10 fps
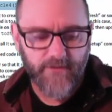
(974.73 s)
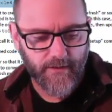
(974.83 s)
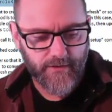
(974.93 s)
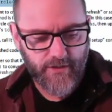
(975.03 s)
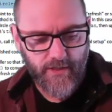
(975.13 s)

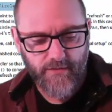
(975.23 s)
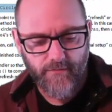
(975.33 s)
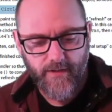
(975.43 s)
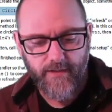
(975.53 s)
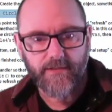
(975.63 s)
So let's change
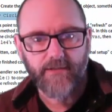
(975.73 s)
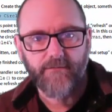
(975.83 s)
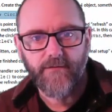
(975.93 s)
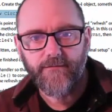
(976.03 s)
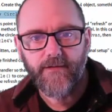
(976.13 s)
the radius
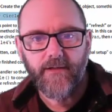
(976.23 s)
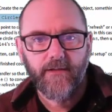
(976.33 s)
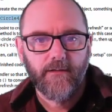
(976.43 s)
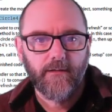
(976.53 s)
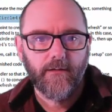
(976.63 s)
to
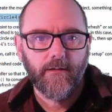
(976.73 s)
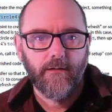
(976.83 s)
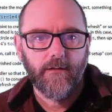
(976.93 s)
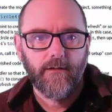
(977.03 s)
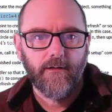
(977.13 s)
50.
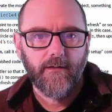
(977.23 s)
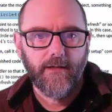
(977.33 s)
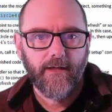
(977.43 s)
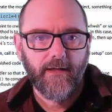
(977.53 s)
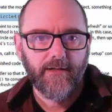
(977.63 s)

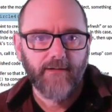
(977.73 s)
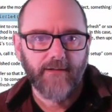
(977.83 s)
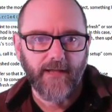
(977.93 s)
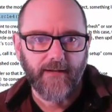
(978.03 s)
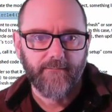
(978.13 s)
Hey,
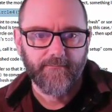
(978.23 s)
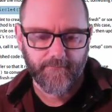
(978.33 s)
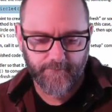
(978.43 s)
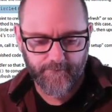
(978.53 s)
look at that.